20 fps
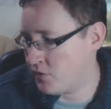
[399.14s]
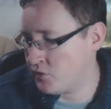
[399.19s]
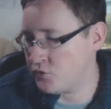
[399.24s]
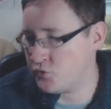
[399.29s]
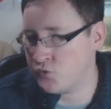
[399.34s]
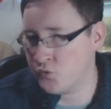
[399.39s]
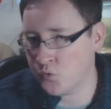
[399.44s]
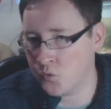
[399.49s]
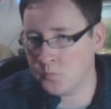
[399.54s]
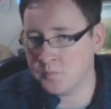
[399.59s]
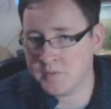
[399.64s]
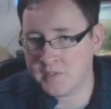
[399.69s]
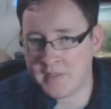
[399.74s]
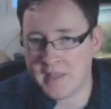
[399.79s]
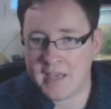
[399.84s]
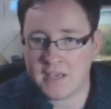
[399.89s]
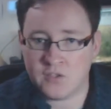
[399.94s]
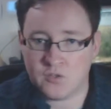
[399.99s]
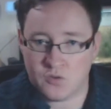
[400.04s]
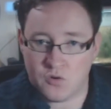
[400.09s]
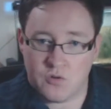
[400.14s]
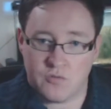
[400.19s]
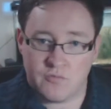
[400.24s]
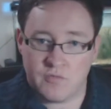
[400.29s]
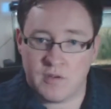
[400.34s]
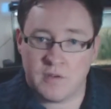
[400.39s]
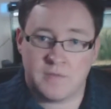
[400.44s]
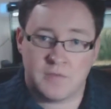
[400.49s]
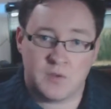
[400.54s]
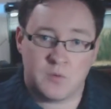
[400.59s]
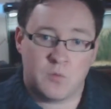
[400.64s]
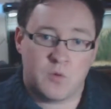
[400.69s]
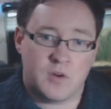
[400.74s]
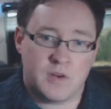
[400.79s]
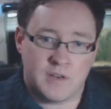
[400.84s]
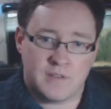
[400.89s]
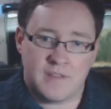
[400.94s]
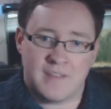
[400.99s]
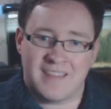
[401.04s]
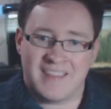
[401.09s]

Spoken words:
the tropes of that genre, if you want,